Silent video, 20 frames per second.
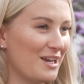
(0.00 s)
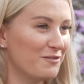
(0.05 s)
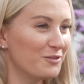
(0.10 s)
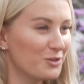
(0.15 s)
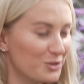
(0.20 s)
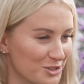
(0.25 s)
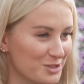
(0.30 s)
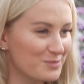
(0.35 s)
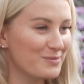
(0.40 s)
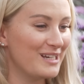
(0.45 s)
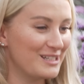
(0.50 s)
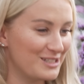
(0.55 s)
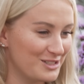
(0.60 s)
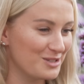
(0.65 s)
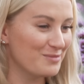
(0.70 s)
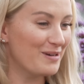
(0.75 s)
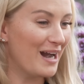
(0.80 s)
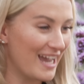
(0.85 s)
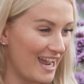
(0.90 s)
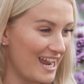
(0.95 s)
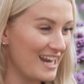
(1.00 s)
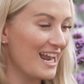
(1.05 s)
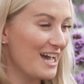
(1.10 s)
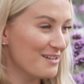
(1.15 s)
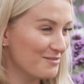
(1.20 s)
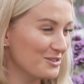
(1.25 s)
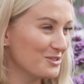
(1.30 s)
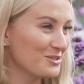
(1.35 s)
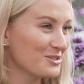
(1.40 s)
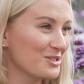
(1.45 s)
forced me to do my
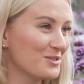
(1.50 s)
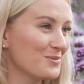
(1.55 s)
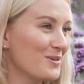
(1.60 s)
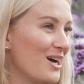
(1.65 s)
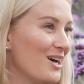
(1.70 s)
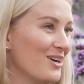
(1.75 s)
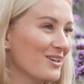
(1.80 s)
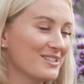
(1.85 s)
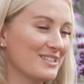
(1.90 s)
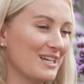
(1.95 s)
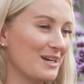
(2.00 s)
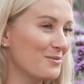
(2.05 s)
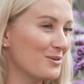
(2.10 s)
A-levels as well because I